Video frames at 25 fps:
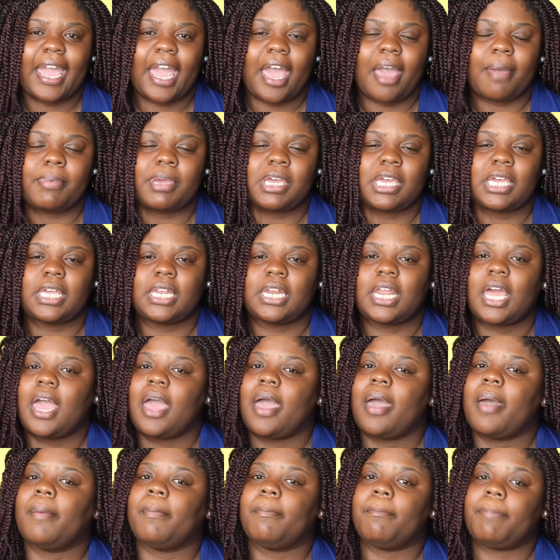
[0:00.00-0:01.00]
I mean,
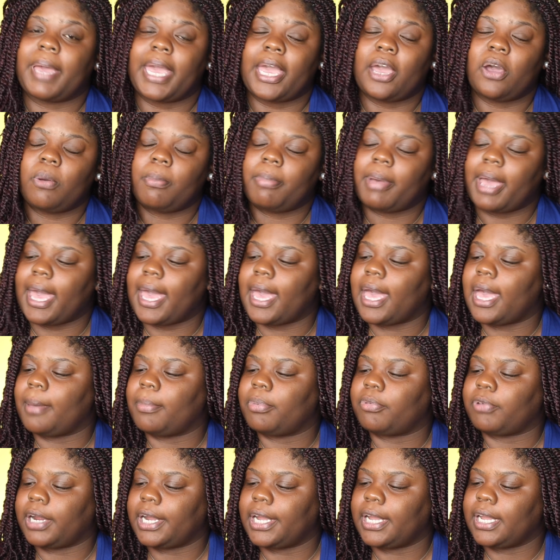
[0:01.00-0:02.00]
baobab,
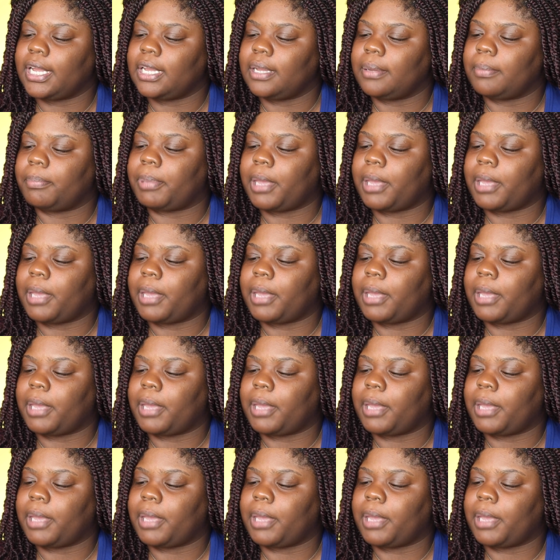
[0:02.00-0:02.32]
right?